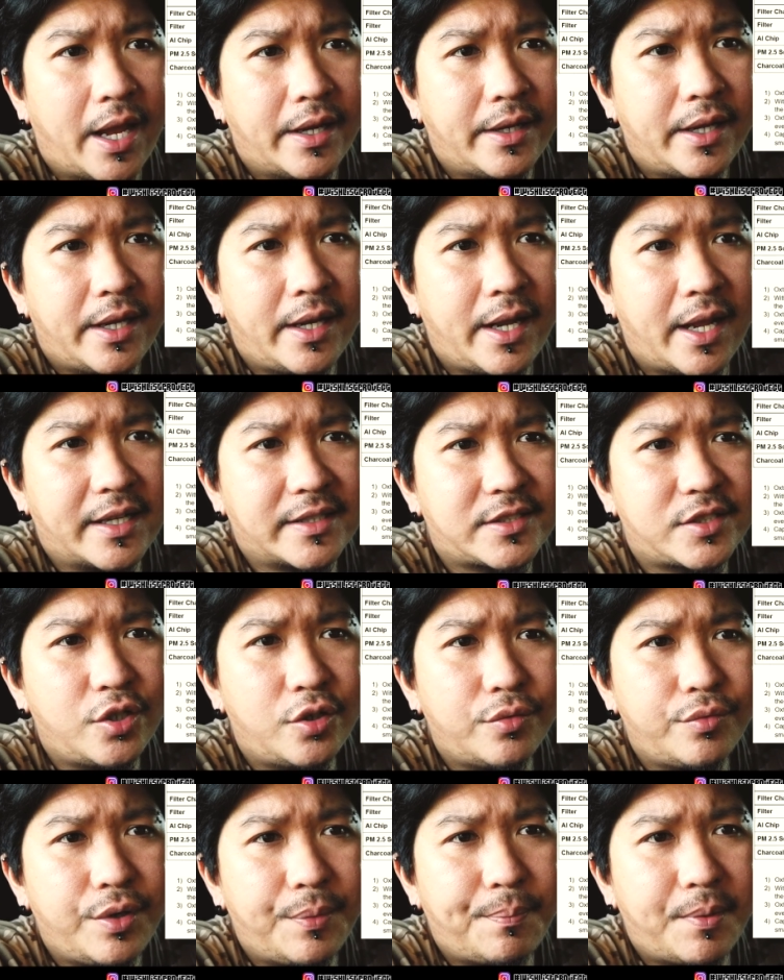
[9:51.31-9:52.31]
and then as
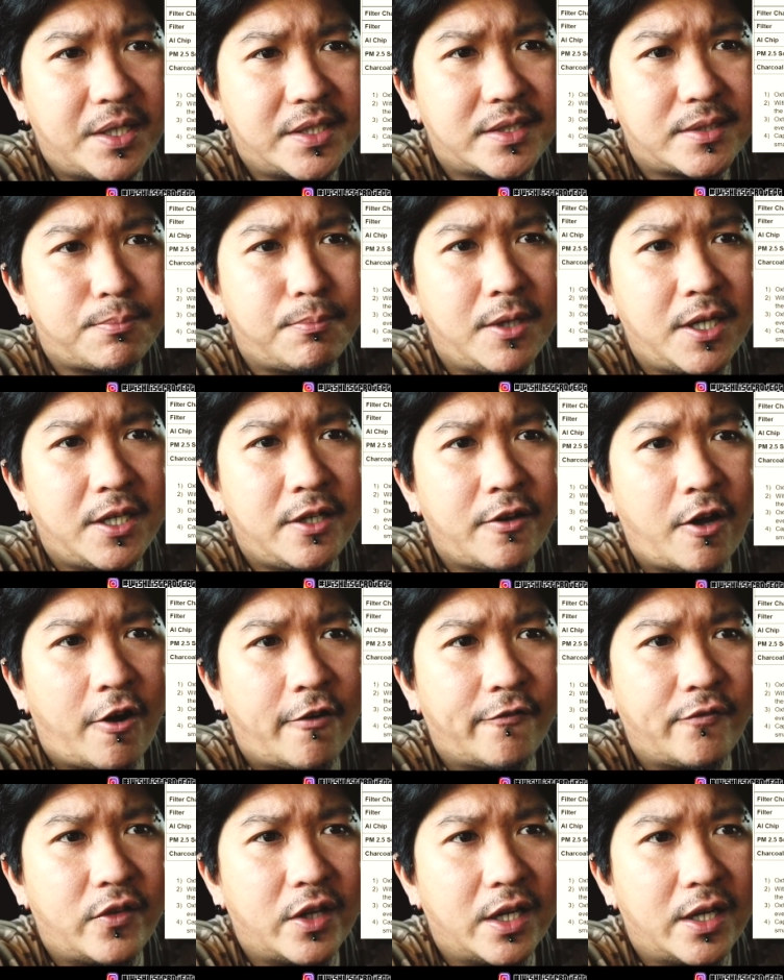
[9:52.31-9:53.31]
no replacement
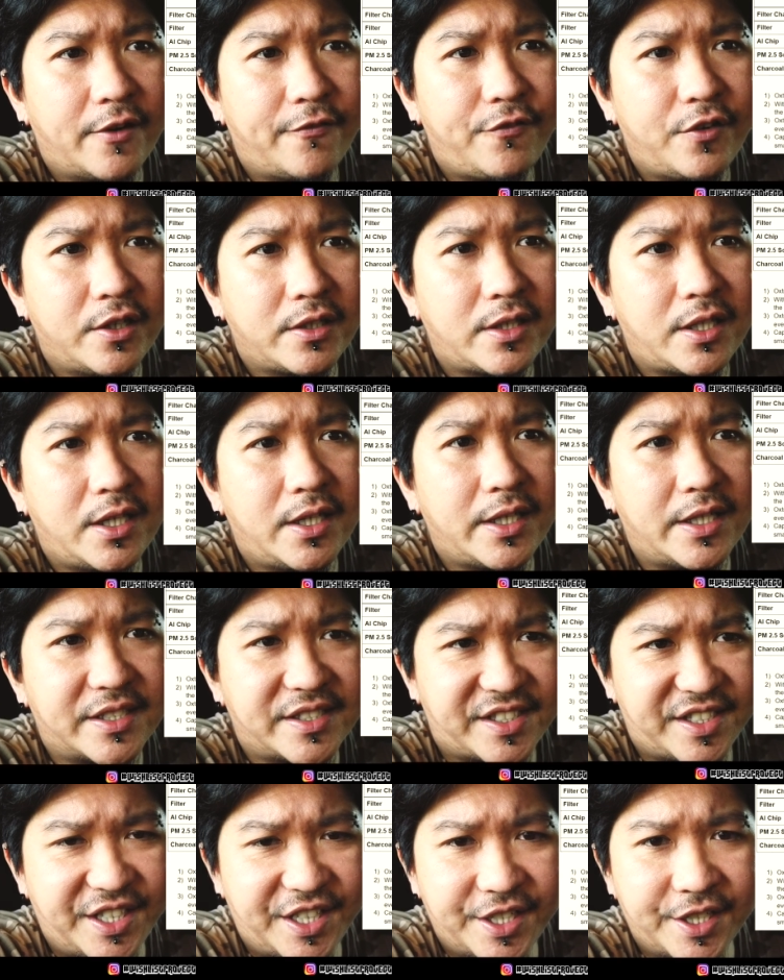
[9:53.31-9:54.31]
of the filter
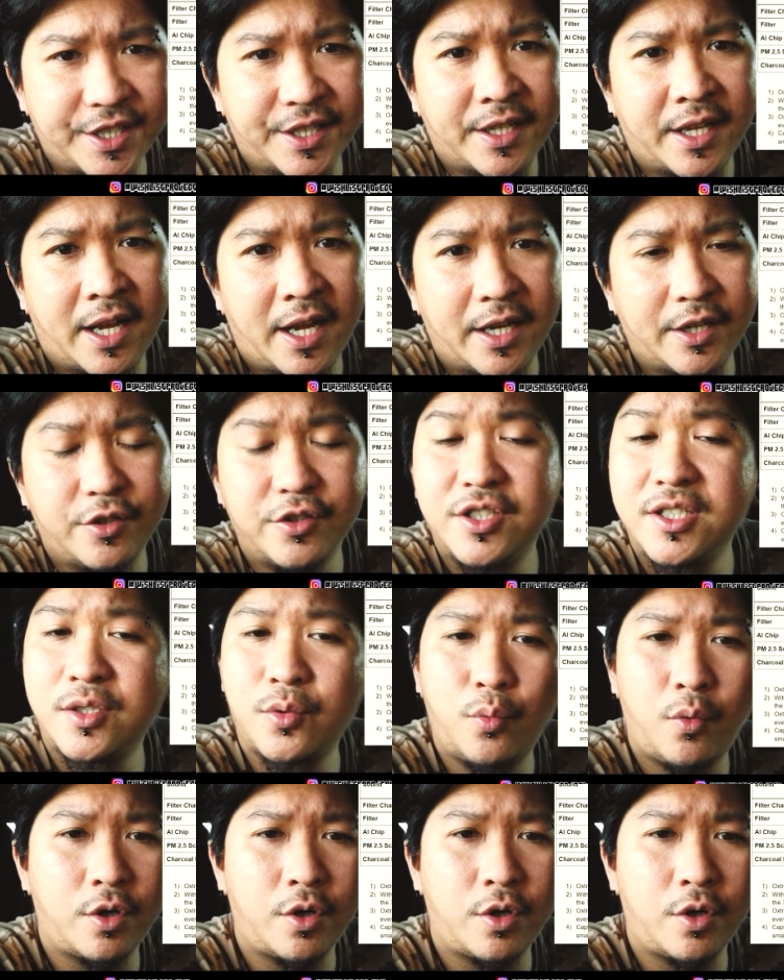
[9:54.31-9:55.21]
is needed, uh, you just